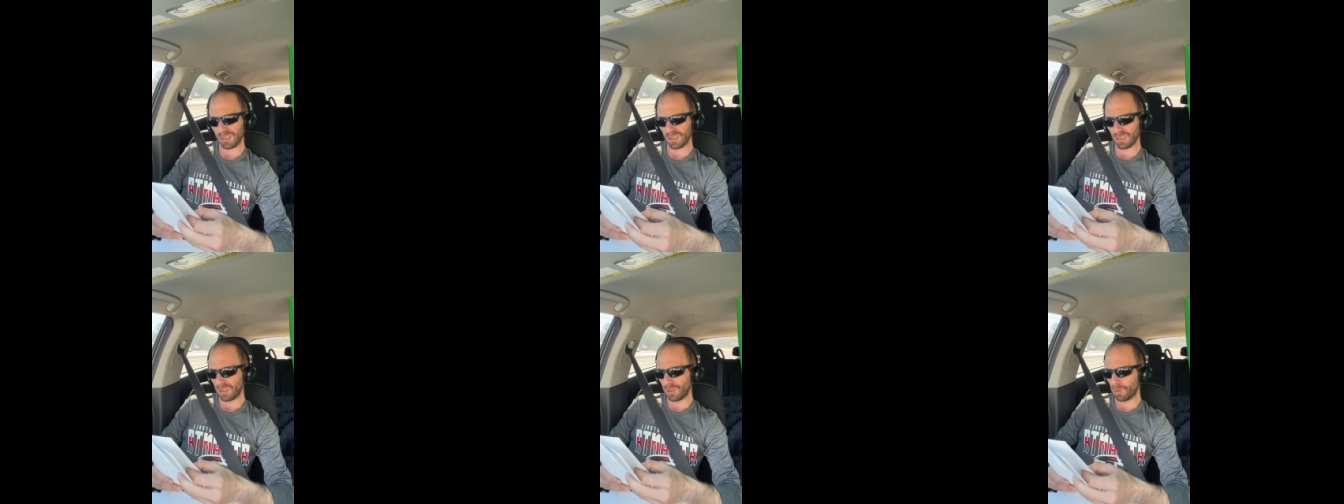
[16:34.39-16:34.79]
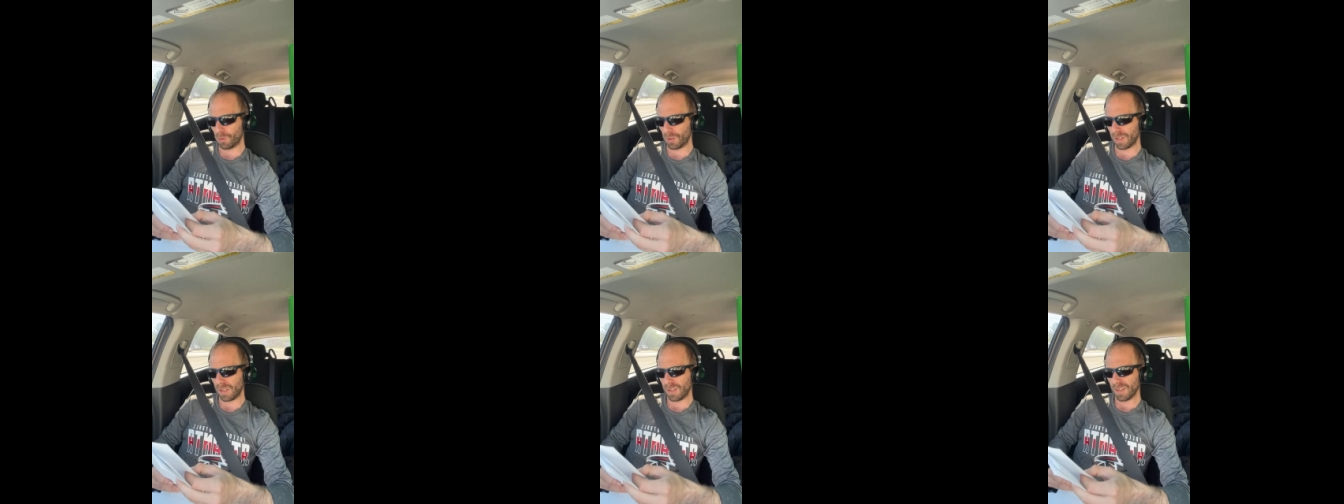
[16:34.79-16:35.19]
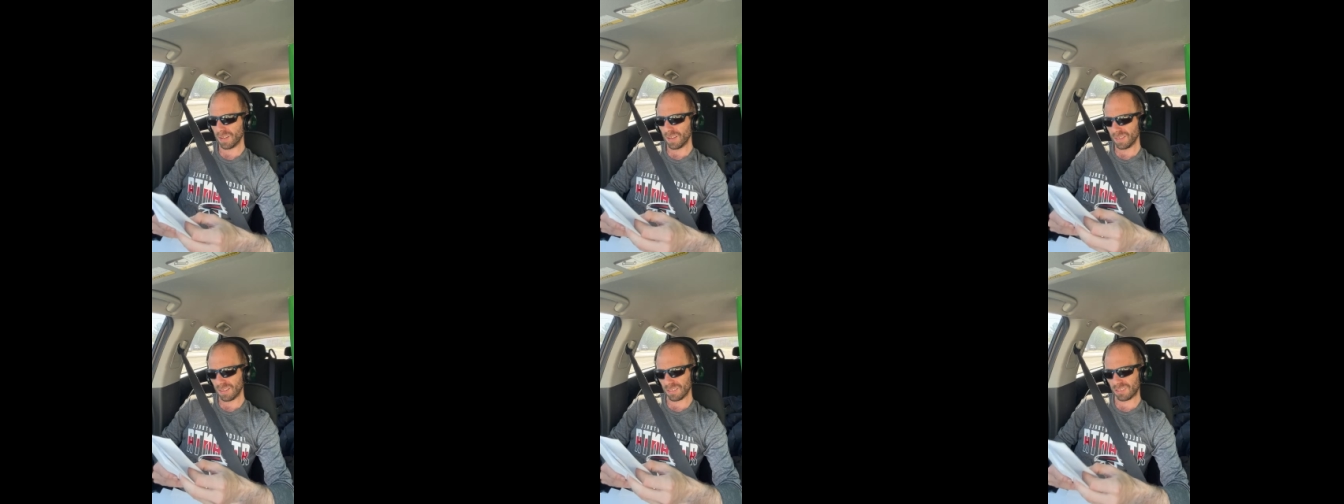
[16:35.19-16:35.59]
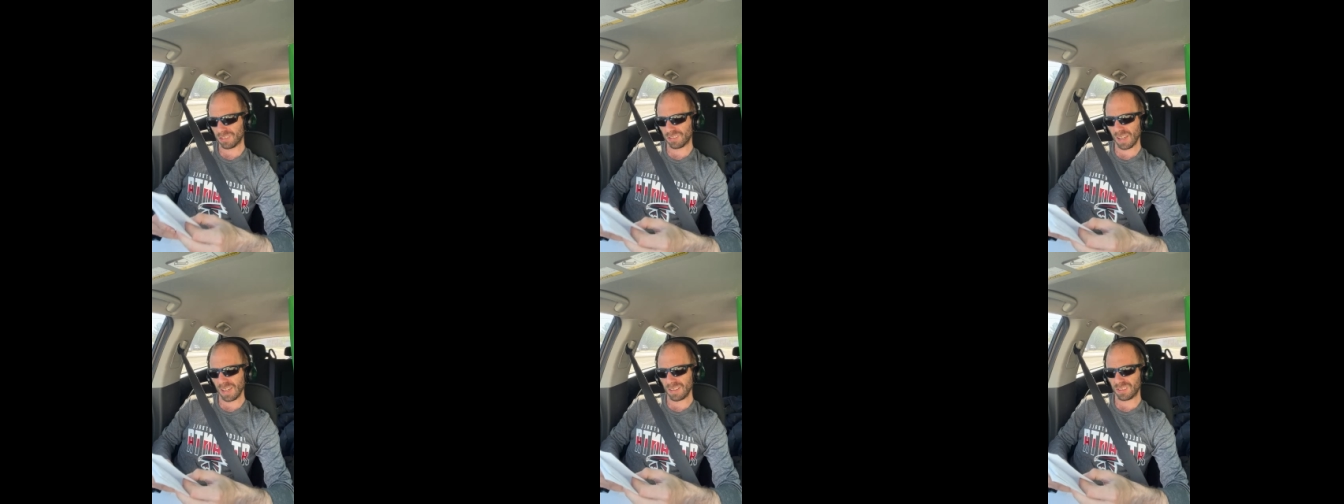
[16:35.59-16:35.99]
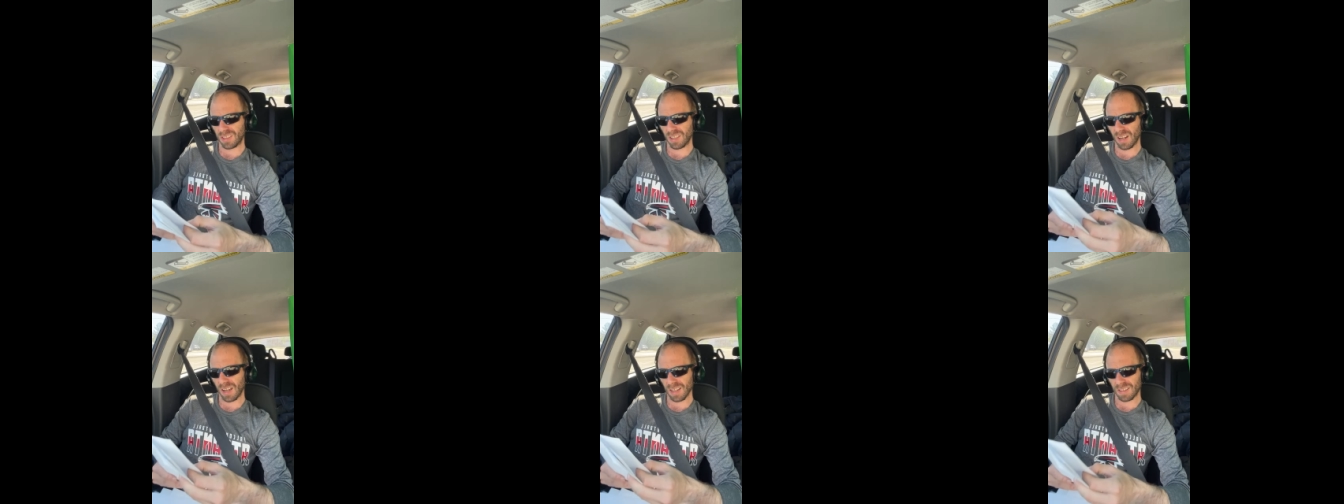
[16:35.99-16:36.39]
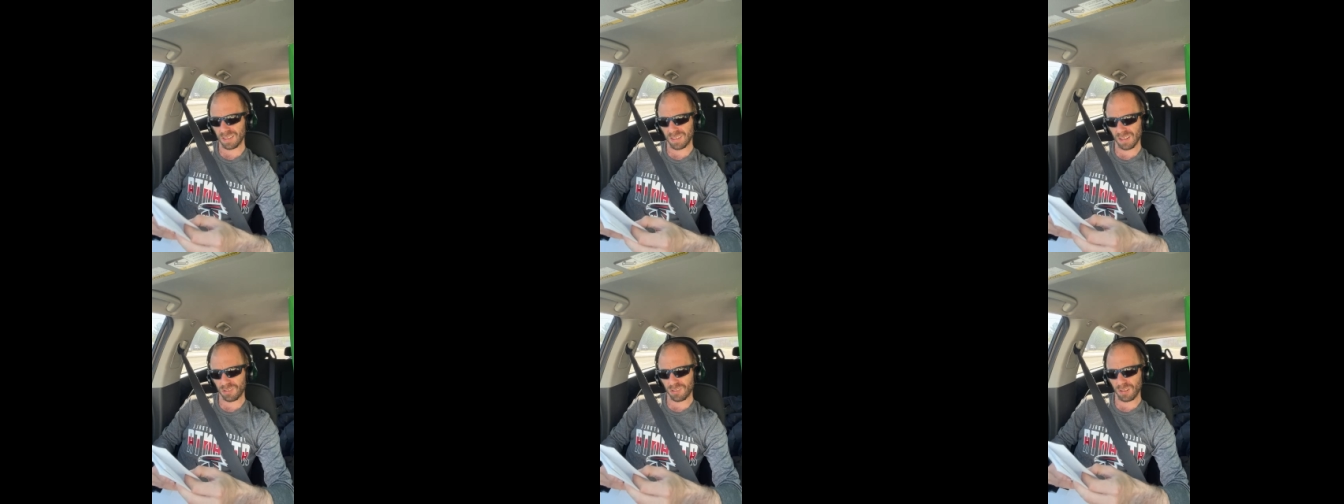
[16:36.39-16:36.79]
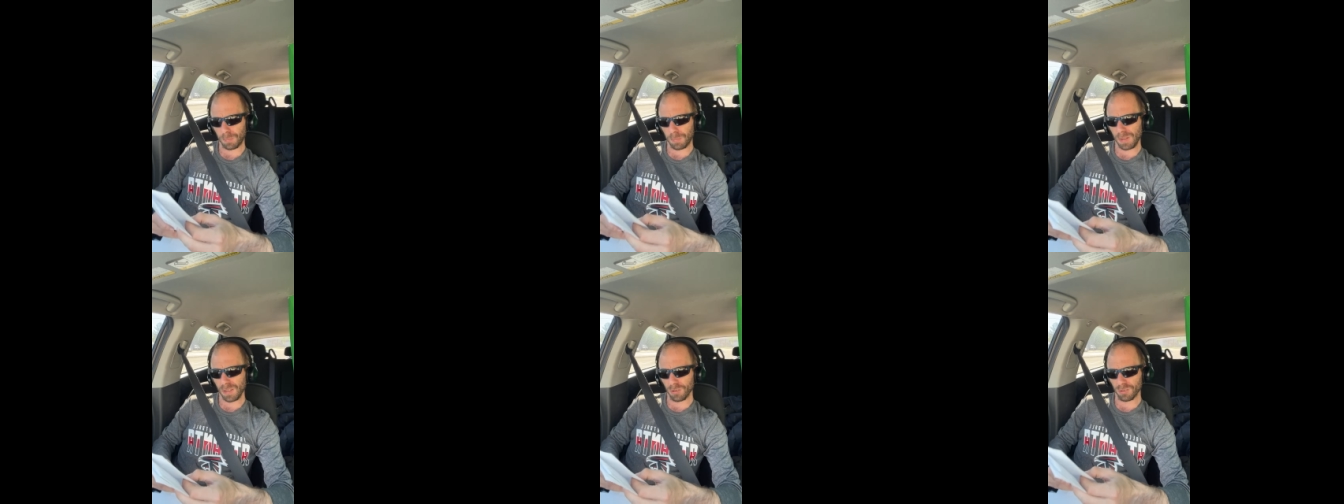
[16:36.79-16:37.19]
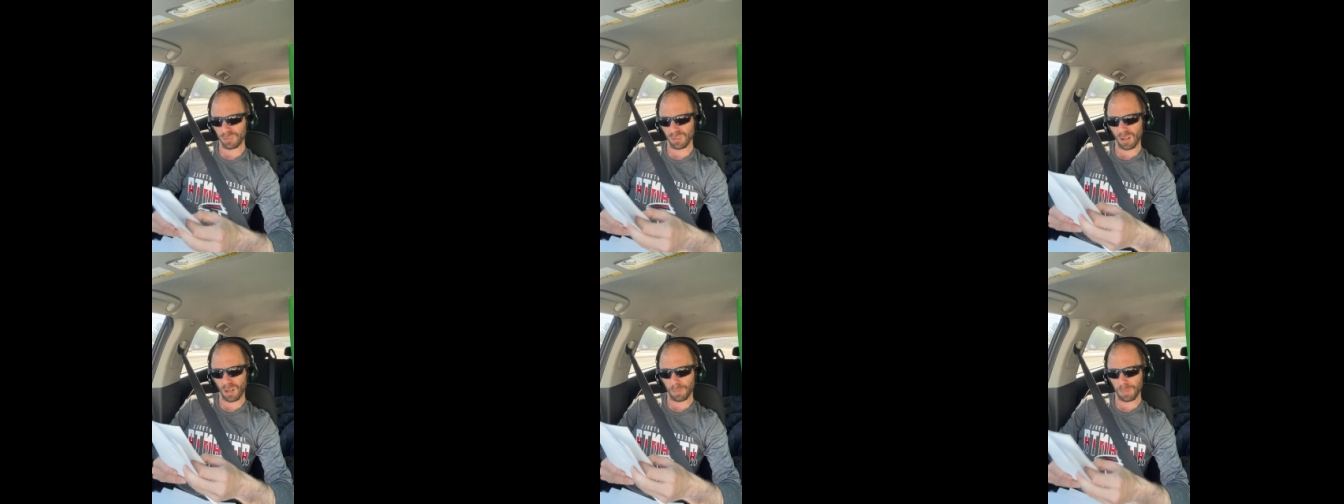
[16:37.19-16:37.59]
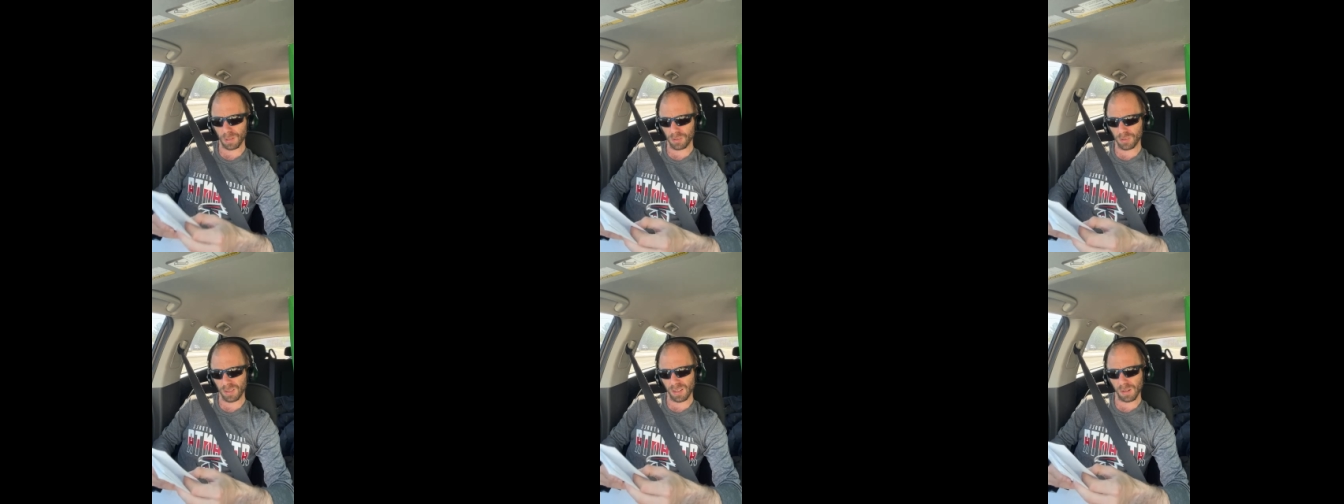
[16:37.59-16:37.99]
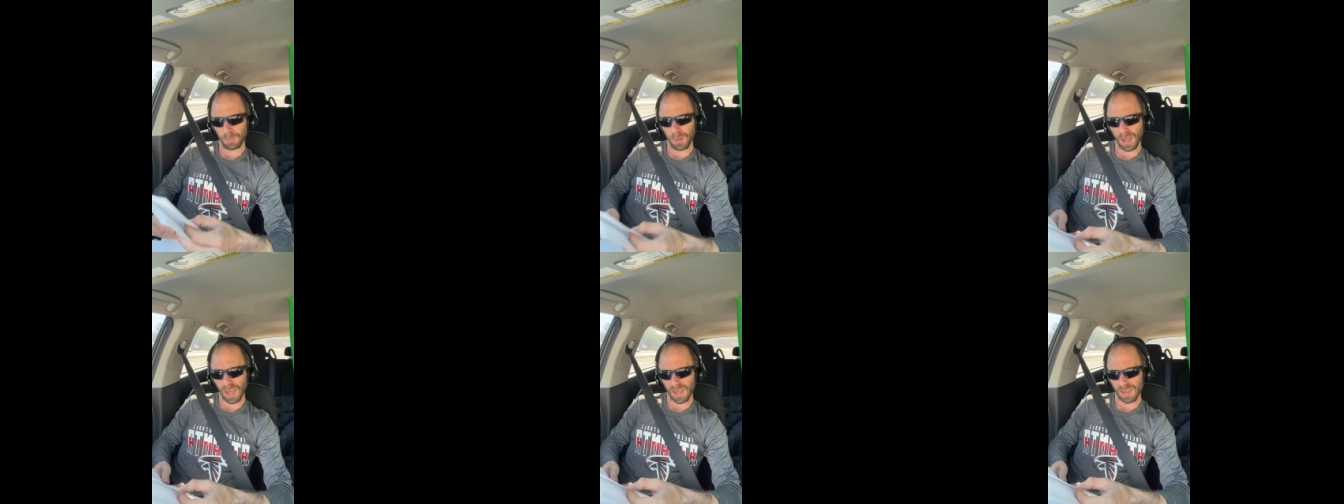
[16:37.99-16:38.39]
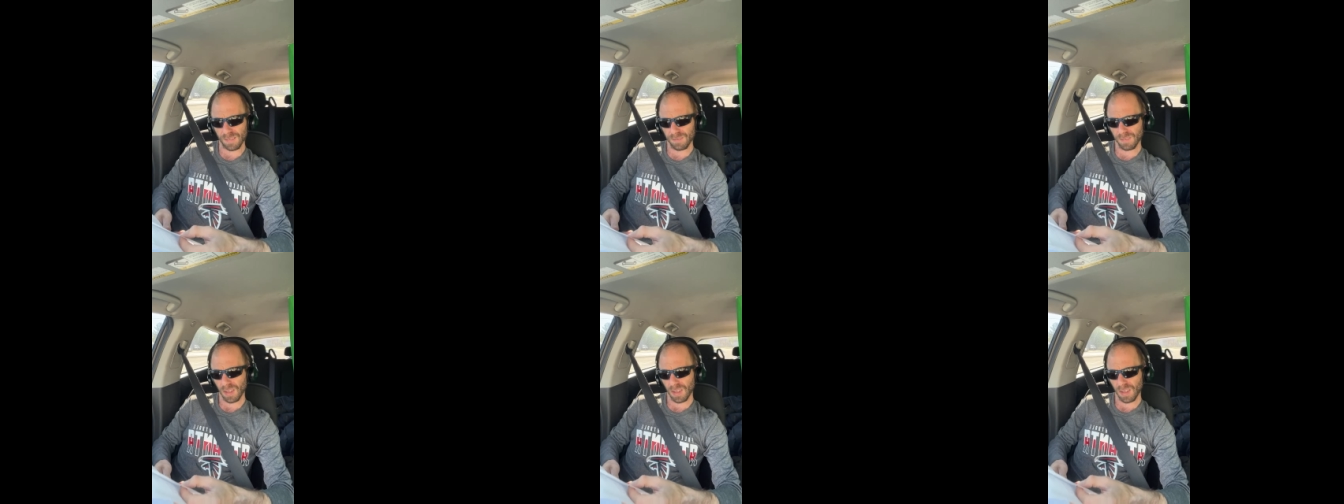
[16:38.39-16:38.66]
Illinois that states cannot condition appeals on ability to pay,